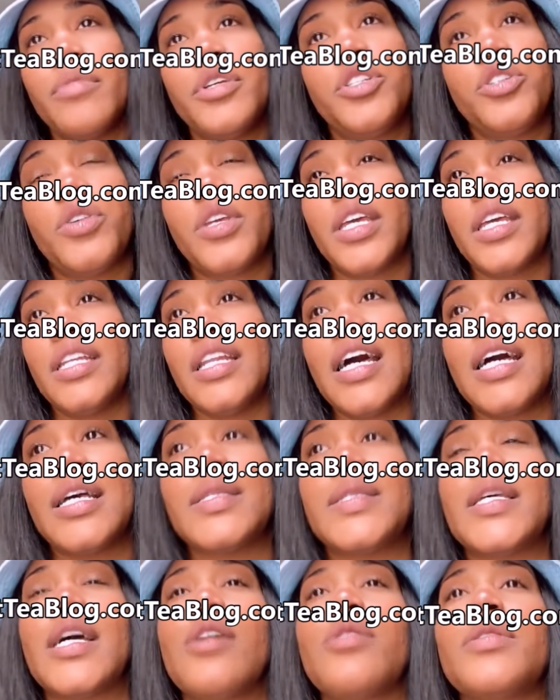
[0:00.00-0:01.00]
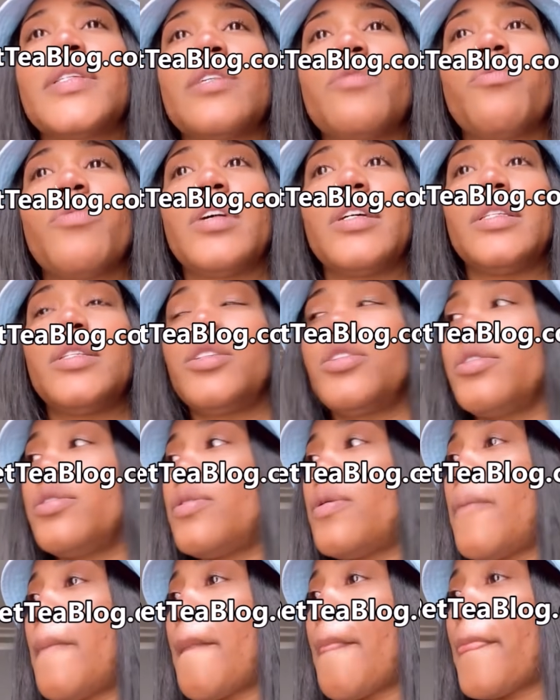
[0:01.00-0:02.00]
But you cannot tell someone
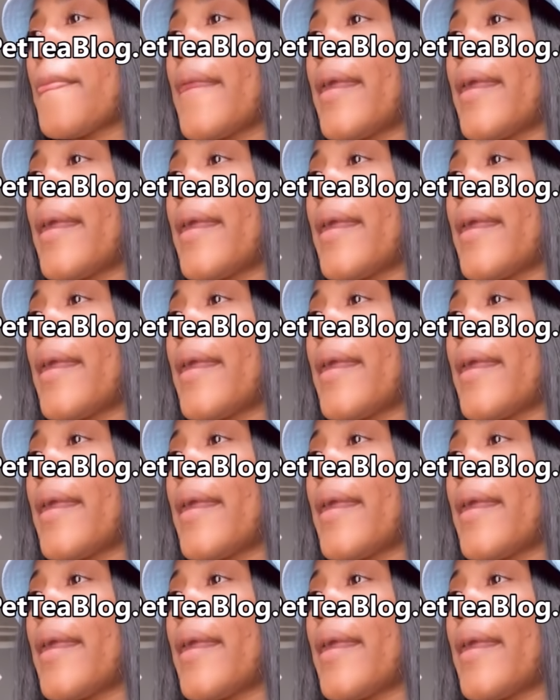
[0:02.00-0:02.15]
to